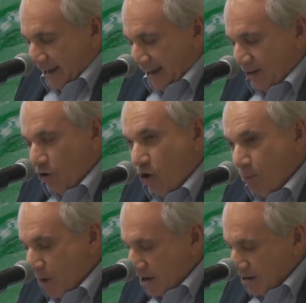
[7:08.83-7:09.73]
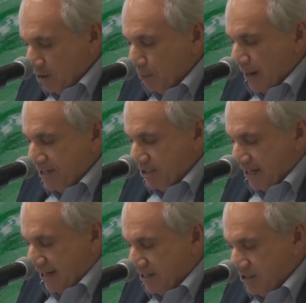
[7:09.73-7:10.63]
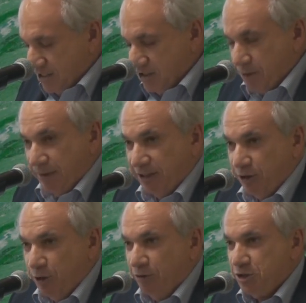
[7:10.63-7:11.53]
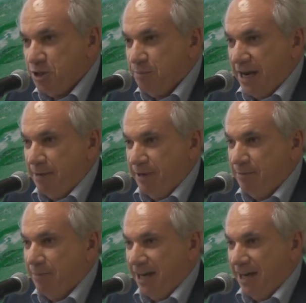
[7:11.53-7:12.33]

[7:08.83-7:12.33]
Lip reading: and all monitored by SCADA system at the University of Miami at